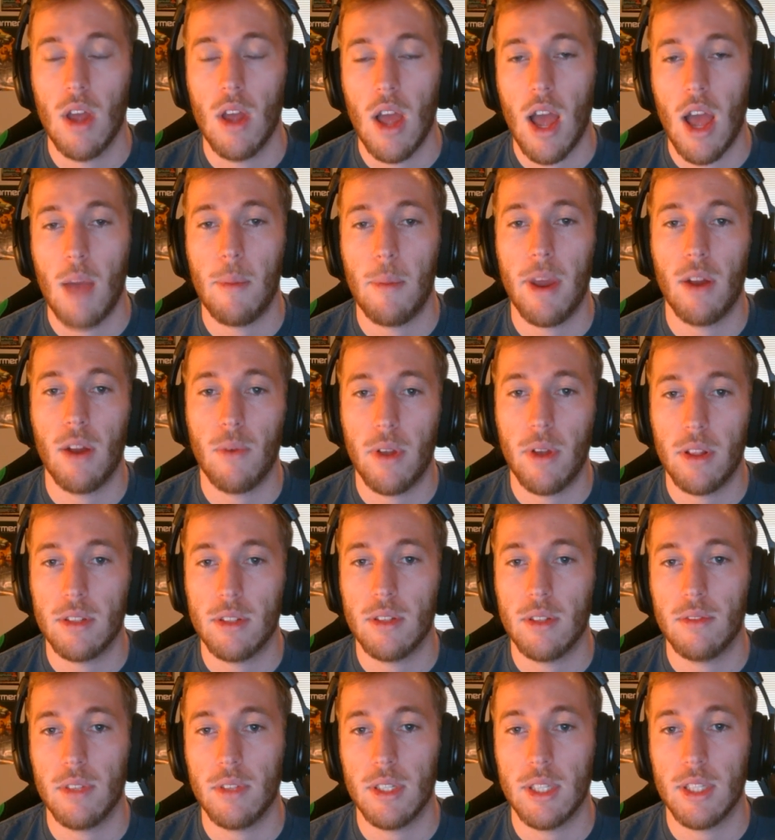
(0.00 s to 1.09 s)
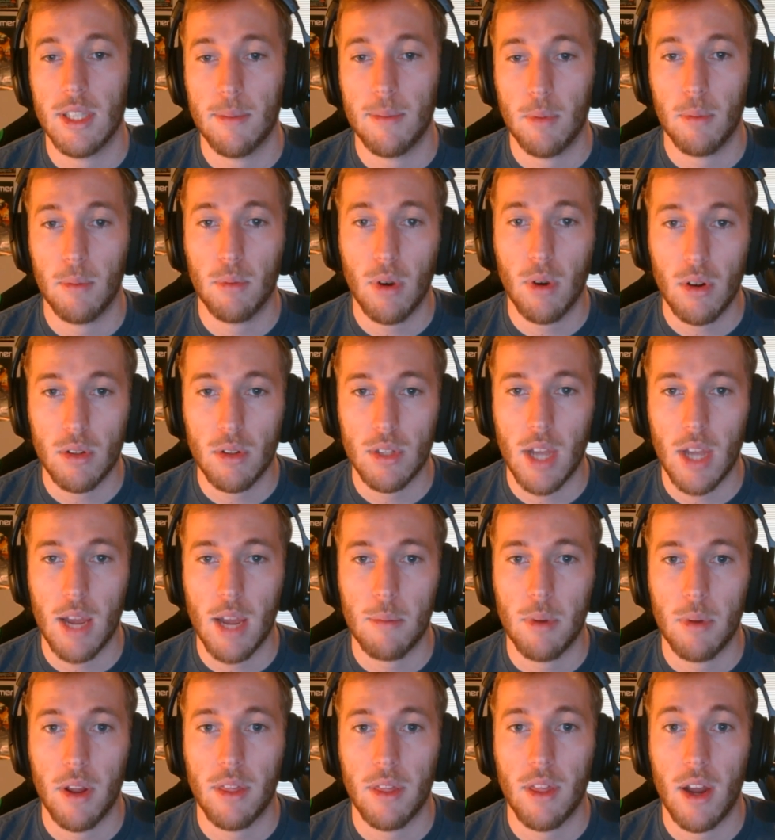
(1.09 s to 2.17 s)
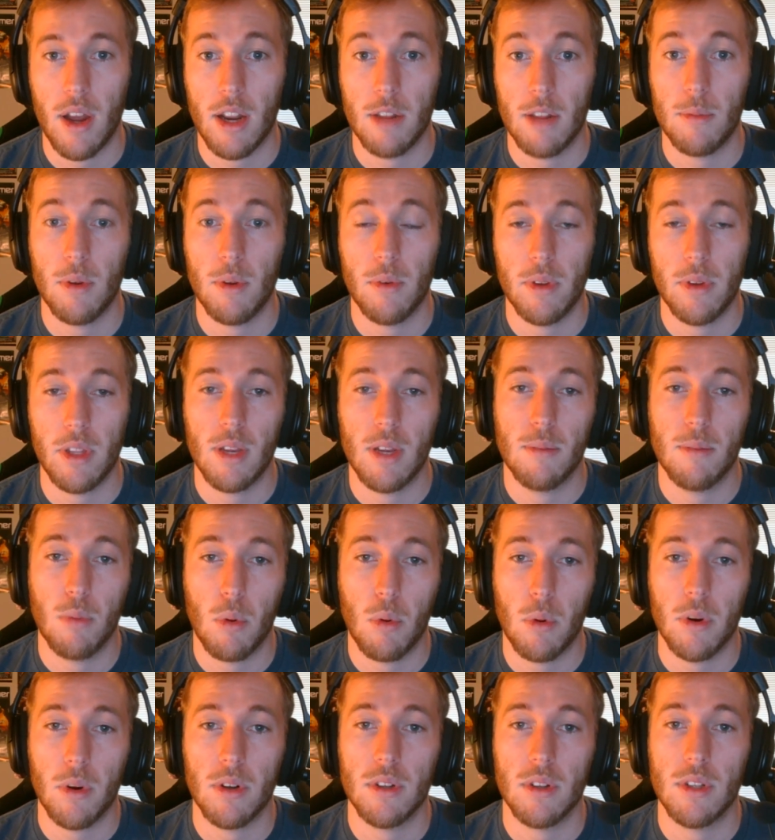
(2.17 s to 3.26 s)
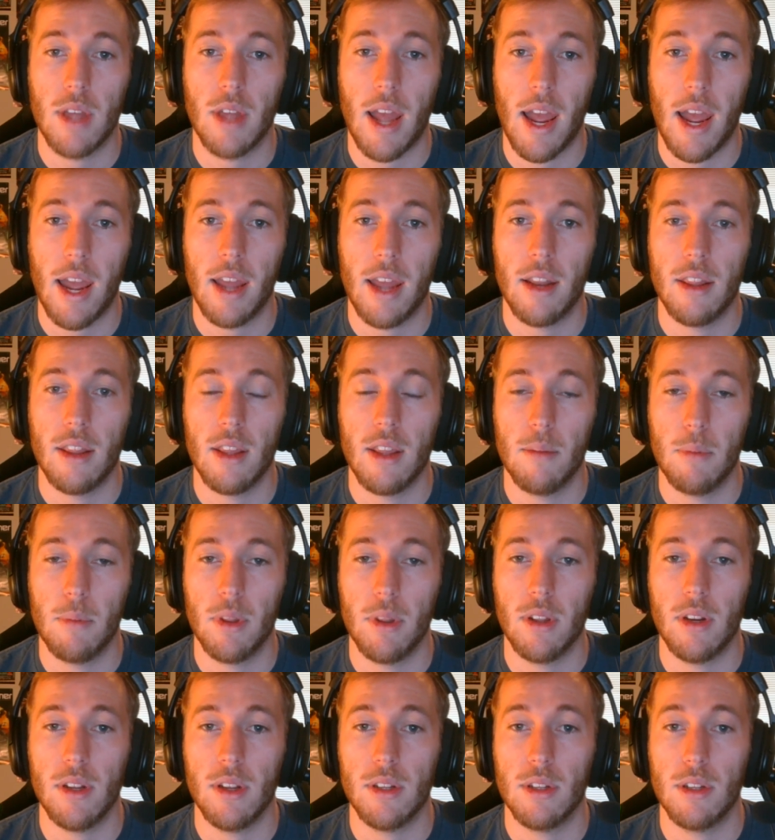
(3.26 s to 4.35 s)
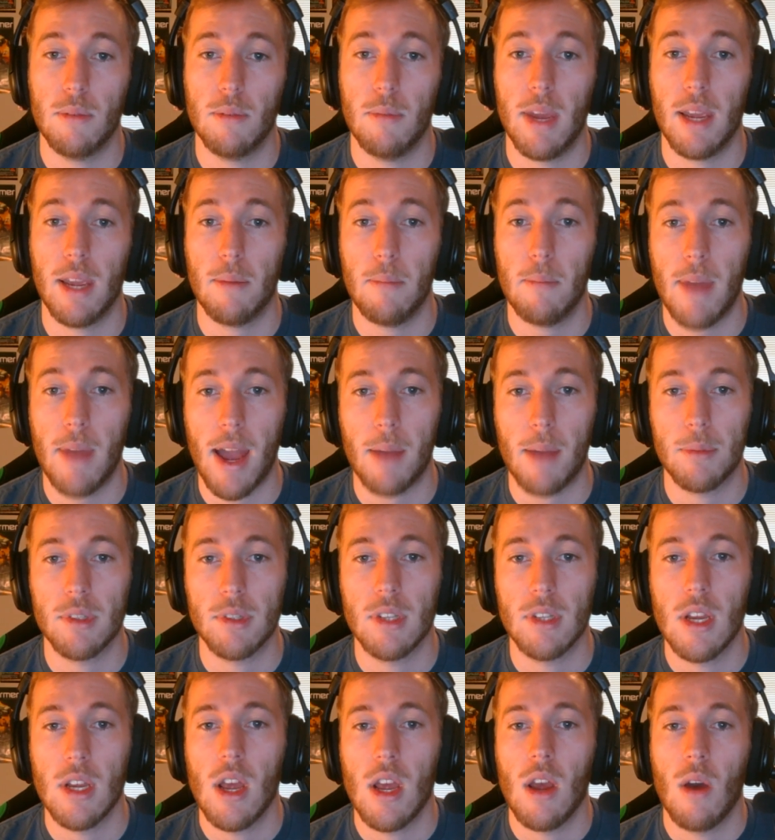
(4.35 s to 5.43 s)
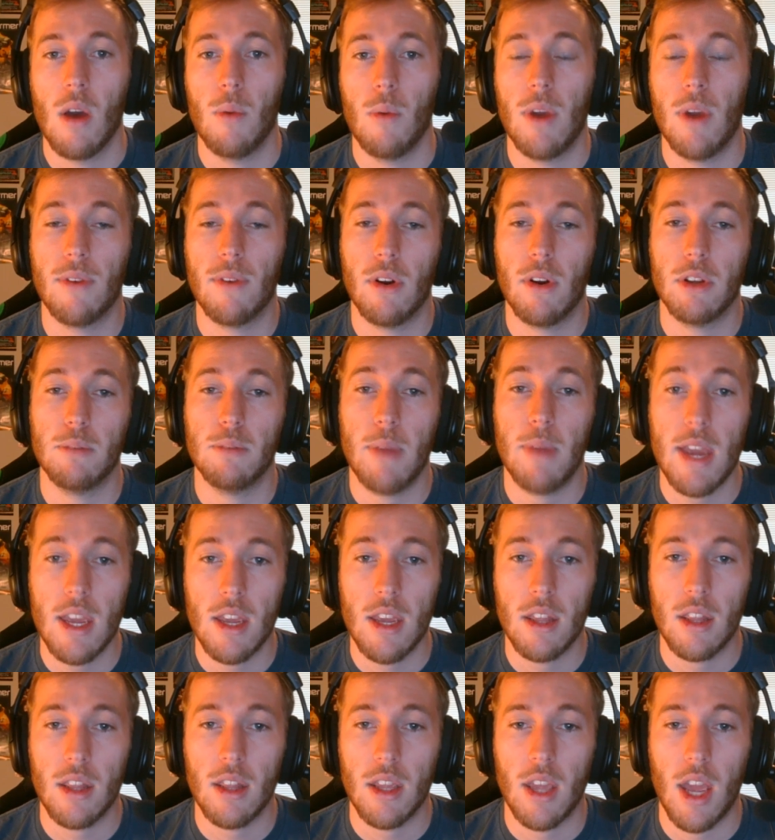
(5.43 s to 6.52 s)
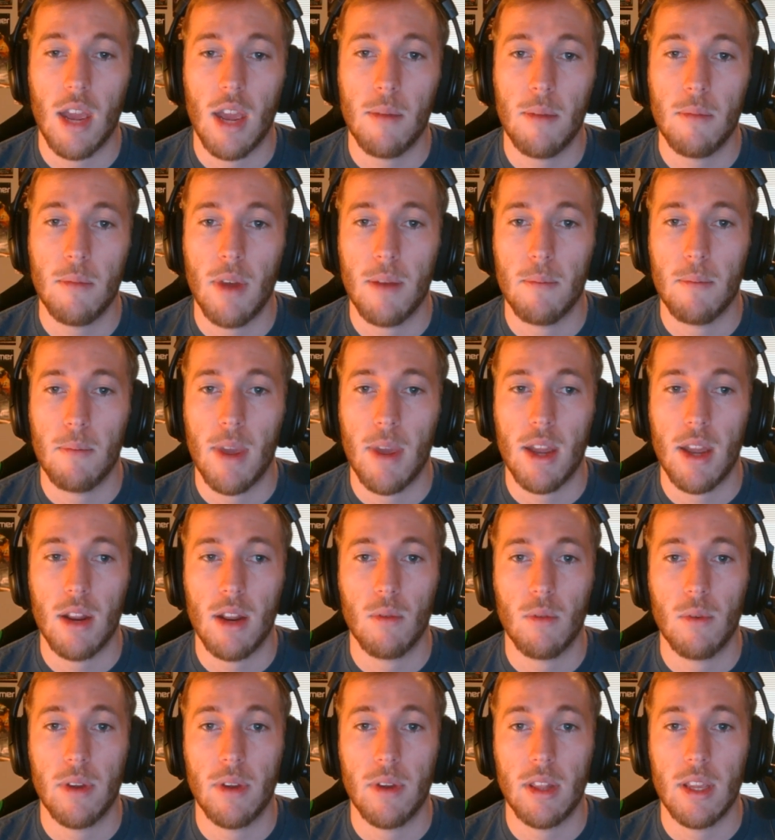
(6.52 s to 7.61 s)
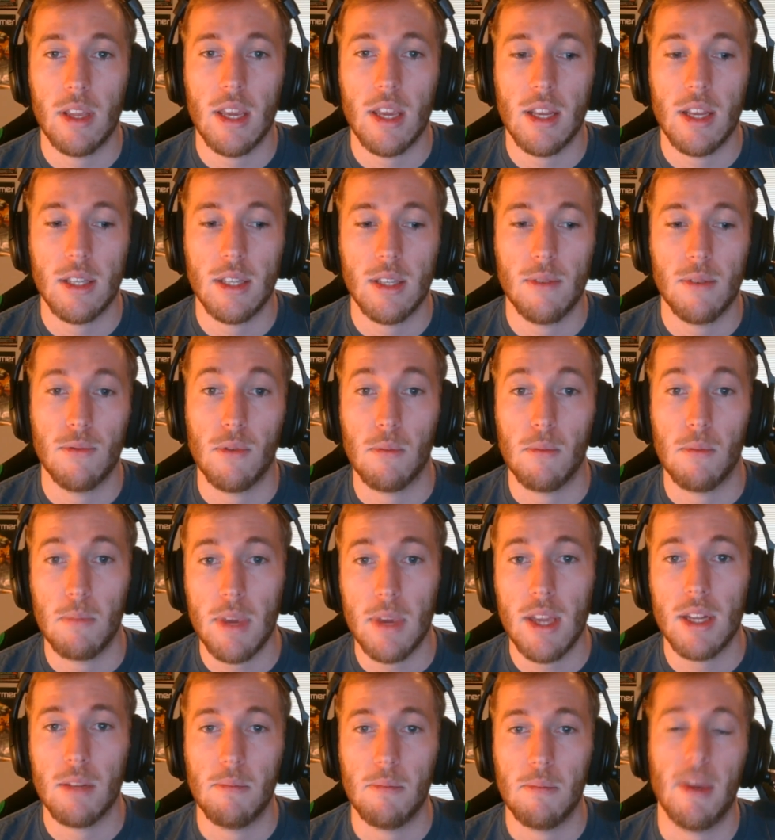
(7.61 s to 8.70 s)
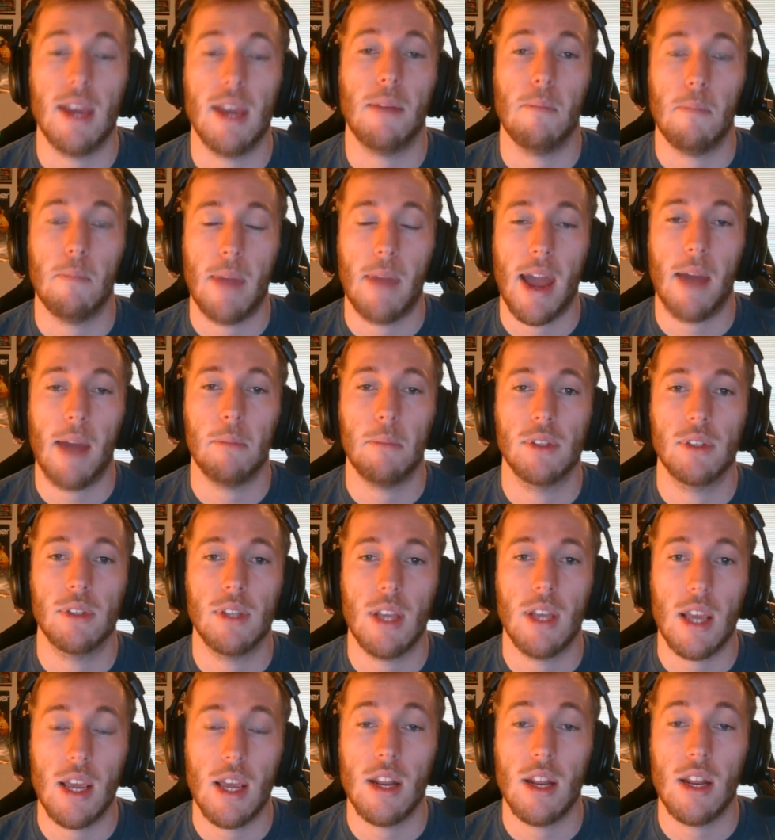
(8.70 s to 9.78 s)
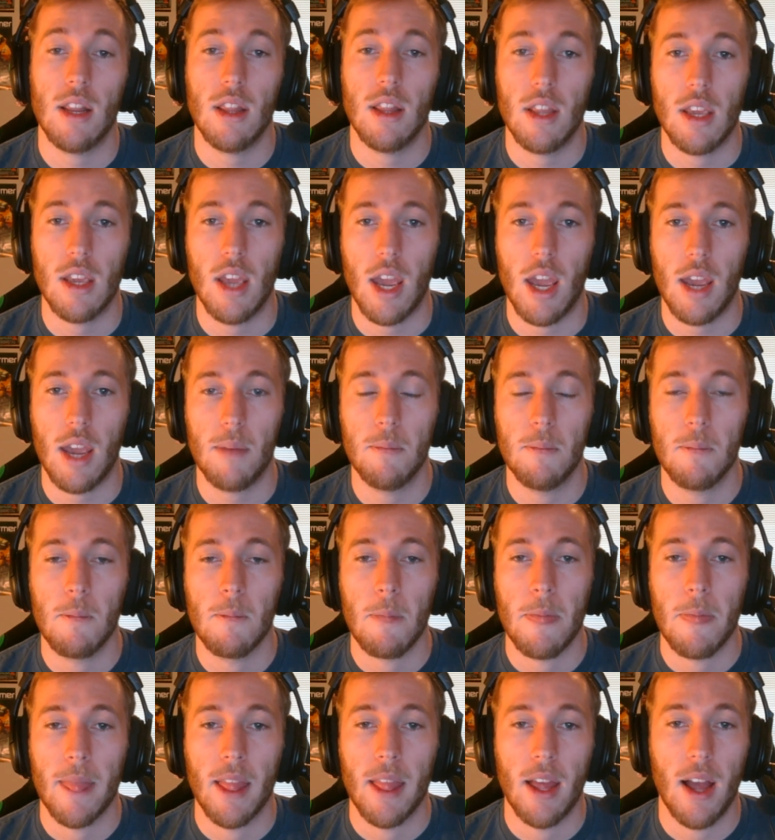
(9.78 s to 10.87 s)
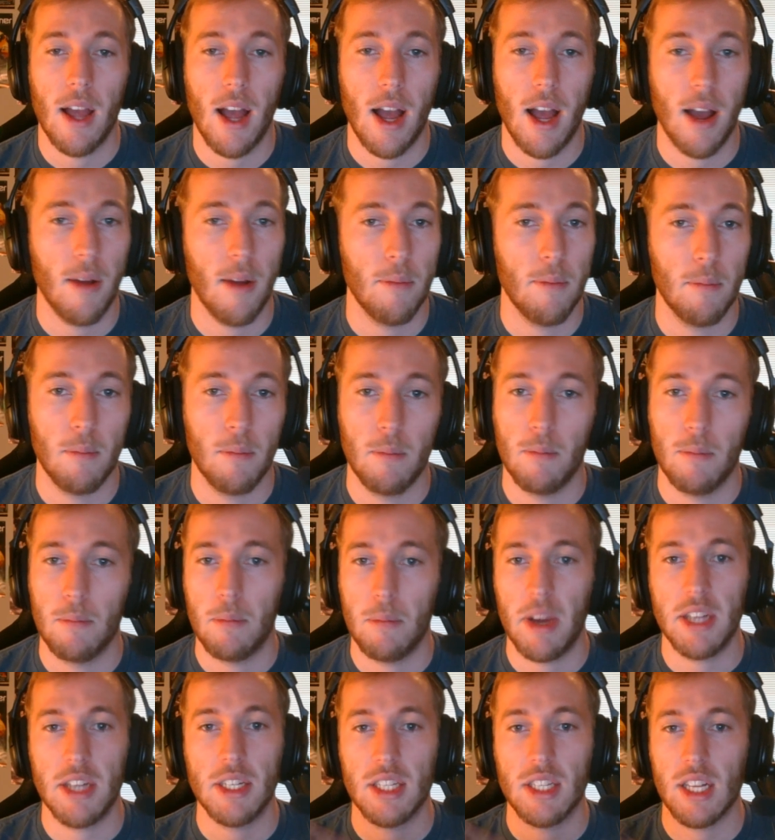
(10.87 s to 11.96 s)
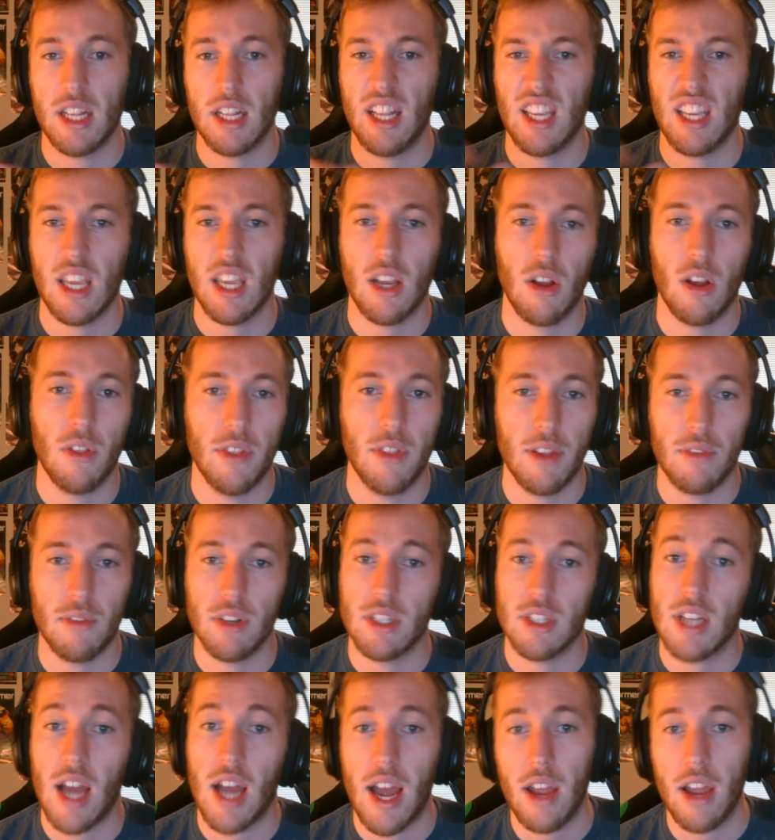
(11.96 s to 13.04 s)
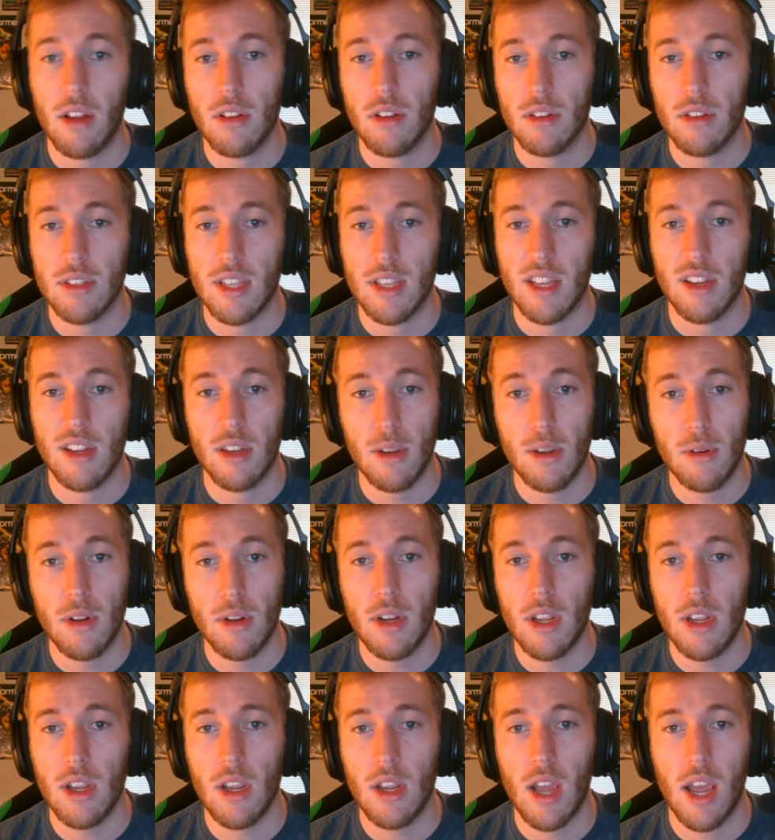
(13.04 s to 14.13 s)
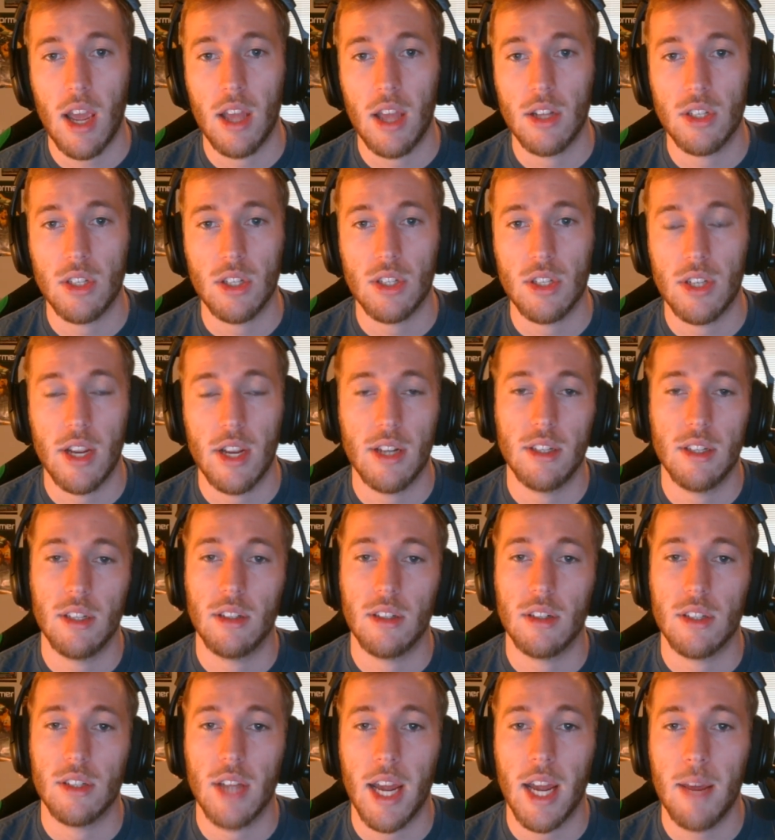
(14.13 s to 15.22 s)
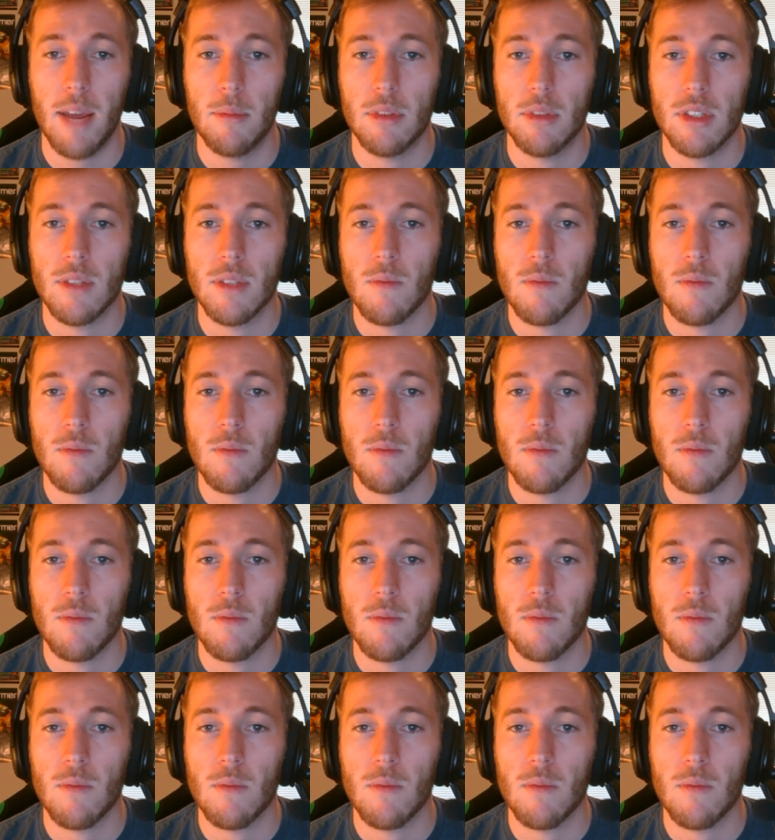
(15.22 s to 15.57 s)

I made a relatively simple prototype, but I thought it'd be really important to add the ability to make maps. Whenever I was making the game, I made it really easy for me to make maps in the game by just clicking on different tiles in Unity and just changing their types.